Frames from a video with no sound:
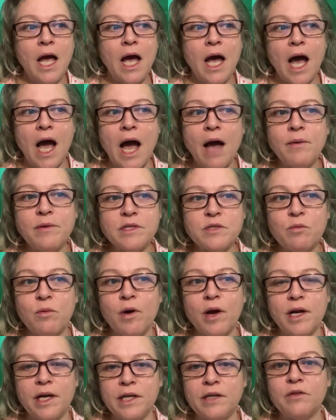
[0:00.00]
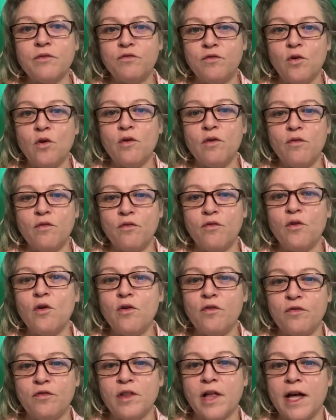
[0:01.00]
I was wanting
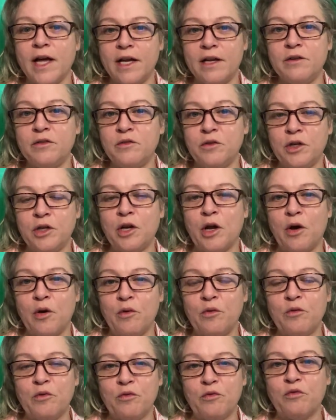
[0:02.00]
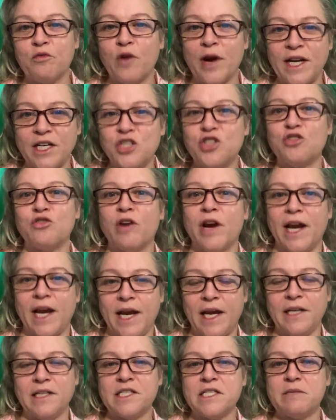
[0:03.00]
full-fledged, you know, freight
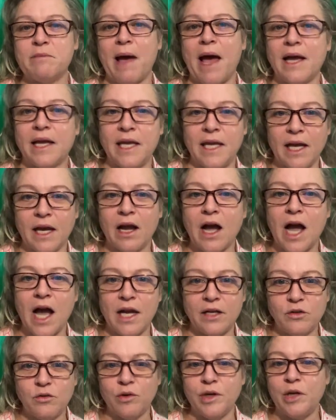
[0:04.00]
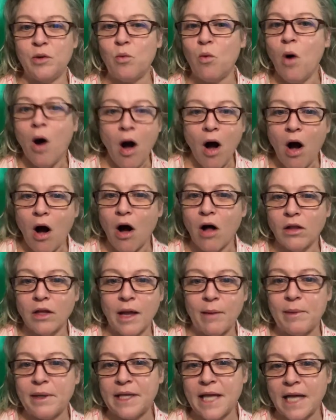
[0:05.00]
train smacking a concrete wall.
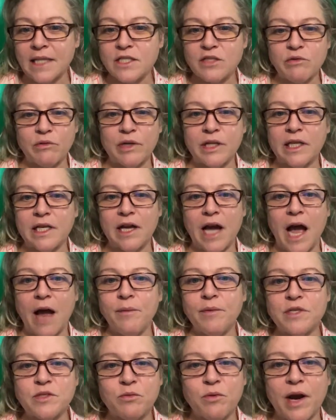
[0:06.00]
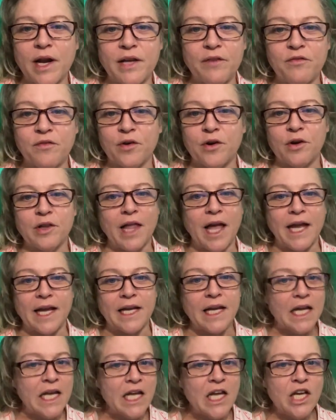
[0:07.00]
I mean, that's really, I was ready for, like,
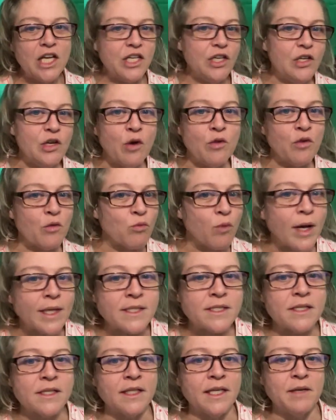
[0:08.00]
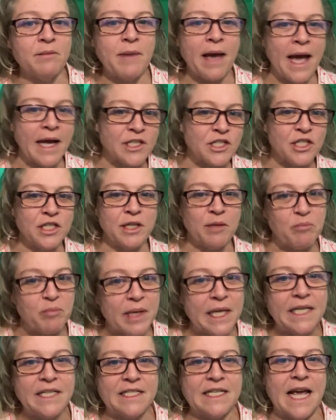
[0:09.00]
you know, the wrestling match and the
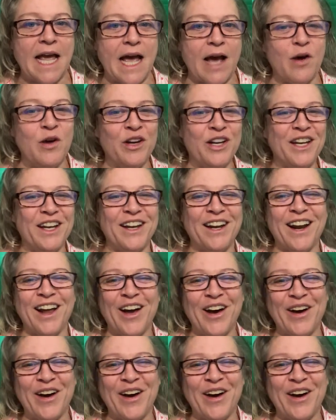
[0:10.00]
beatdown. You know?